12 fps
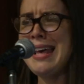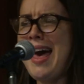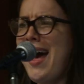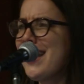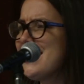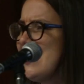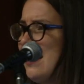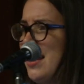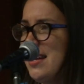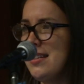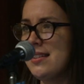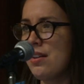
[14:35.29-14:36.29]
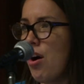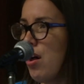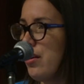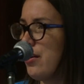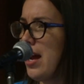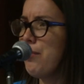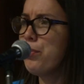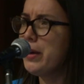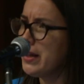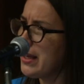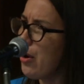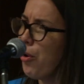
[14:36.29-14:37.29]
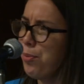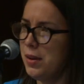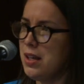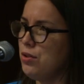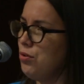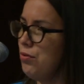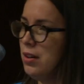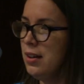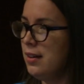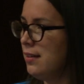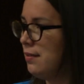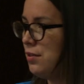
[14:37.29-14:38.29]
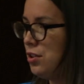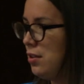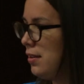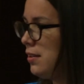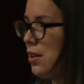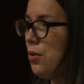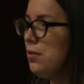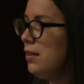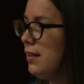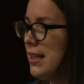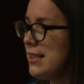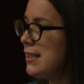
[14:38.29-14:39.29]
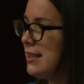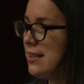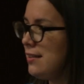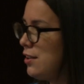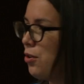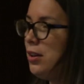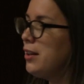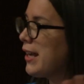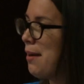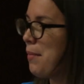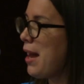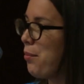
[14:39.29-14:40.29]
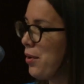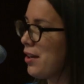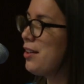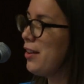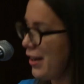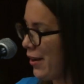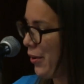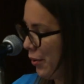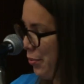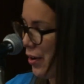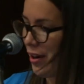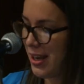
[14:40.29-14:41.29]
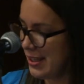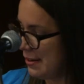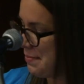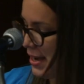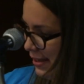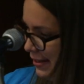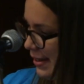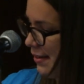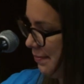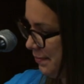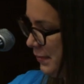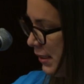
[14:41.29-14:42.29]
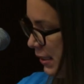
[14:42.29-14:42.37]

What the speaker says: an excellent scholar. I really hope that you don't look at my work, look at her work. It's amazing.